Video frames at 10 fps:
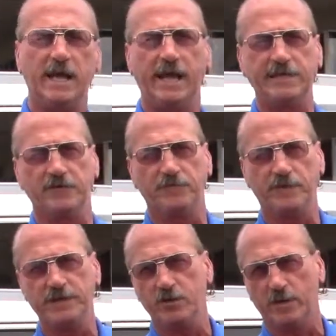and you
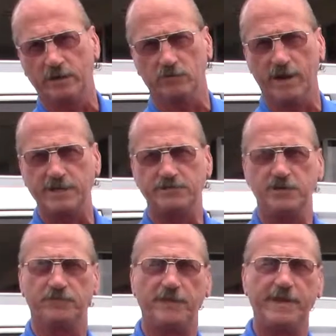want to rest
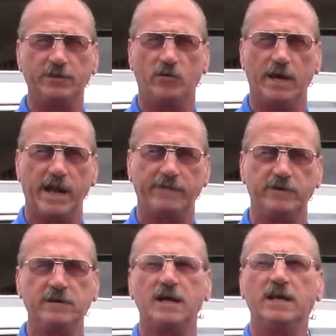your feet or
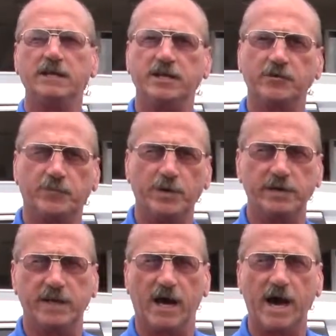whatever, you can put
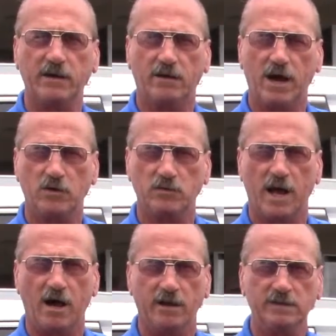the auto hold
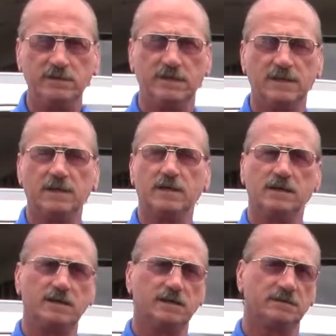on,
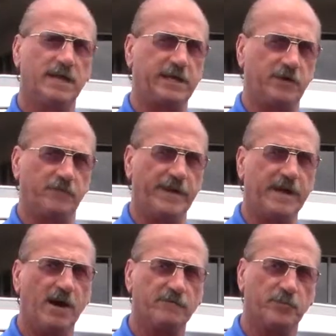take your
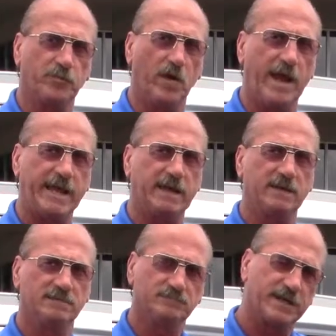feet off the brake,
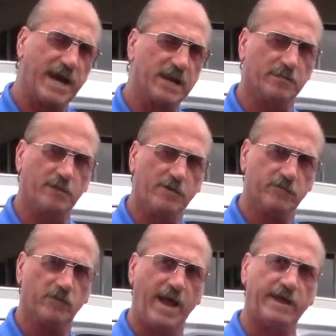kind of move
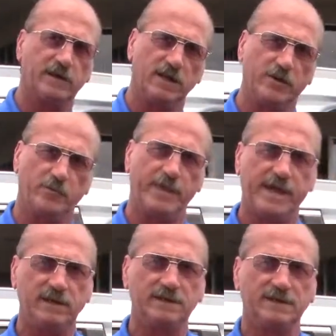around a little
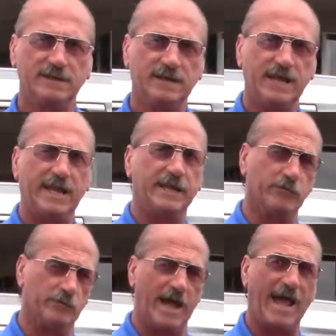bit, and it
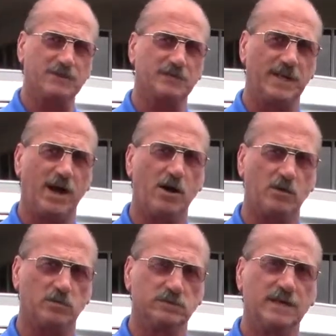will actually
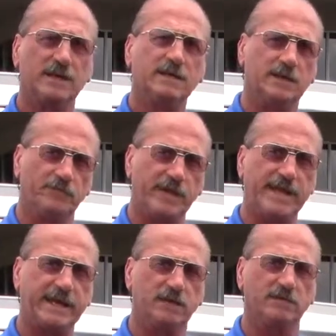hold the
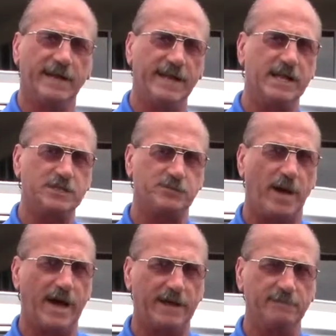vehicle in its
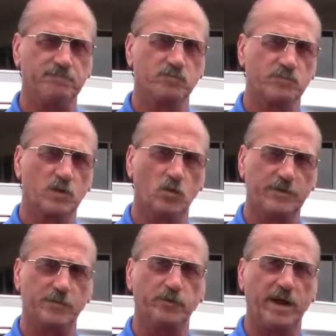spot
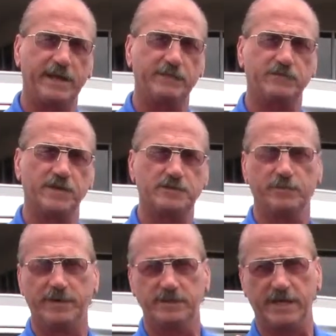with the braking
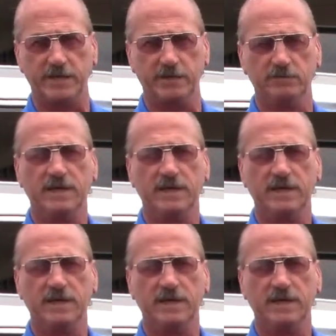system until you